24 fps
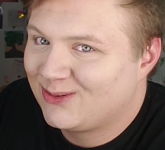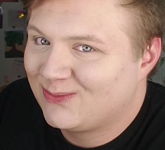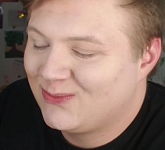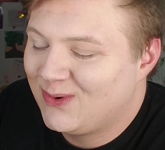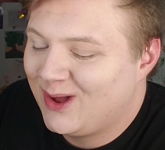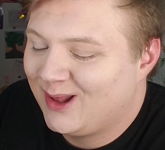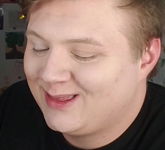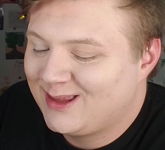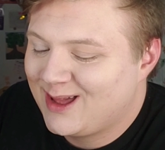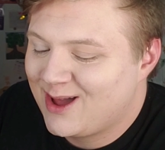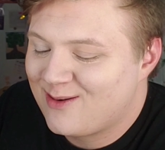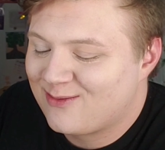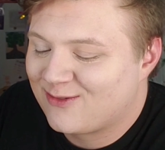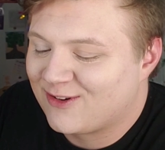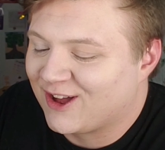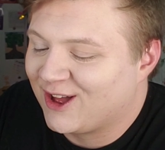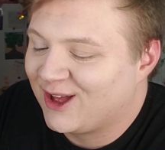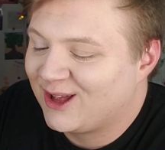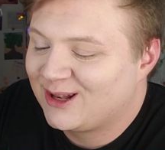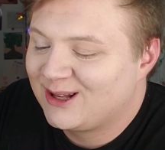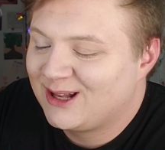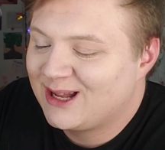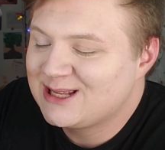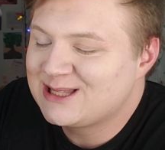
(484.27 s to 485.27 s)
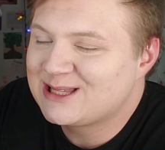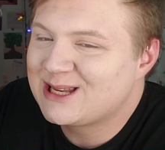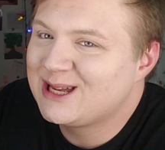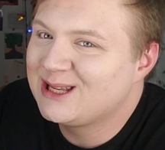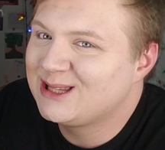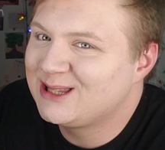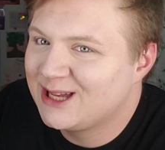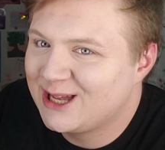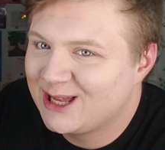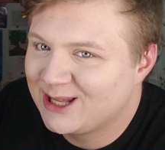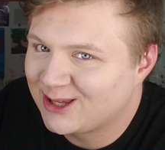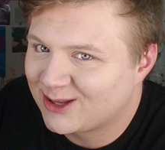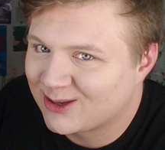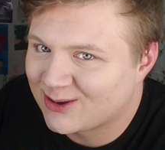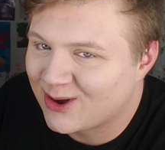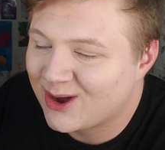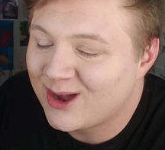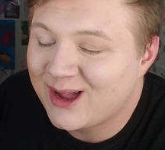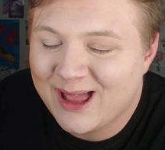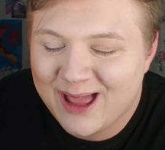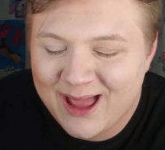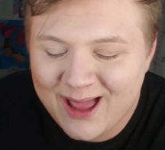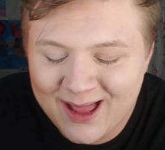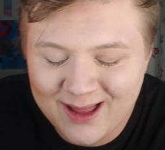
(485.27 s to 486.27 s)
Whatever. Let's continue,
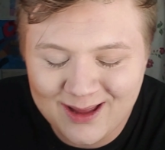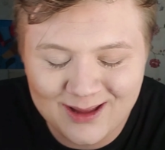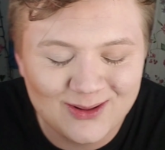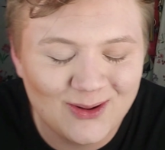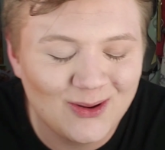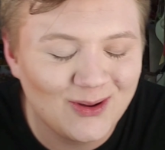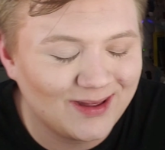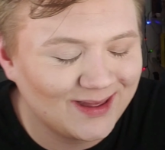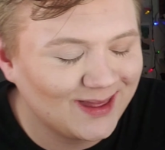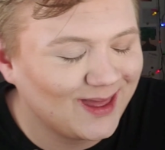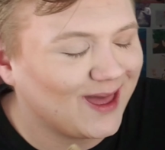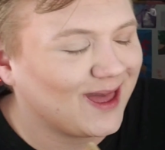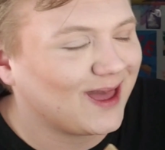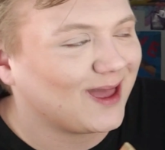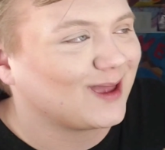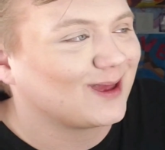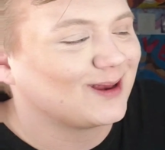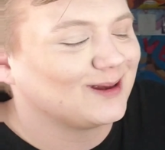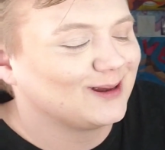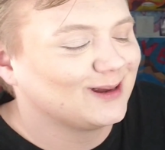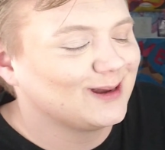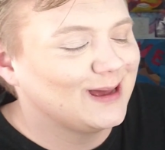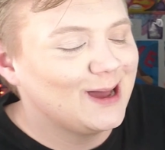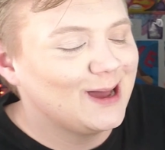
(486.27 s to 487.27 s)
okay? Okay.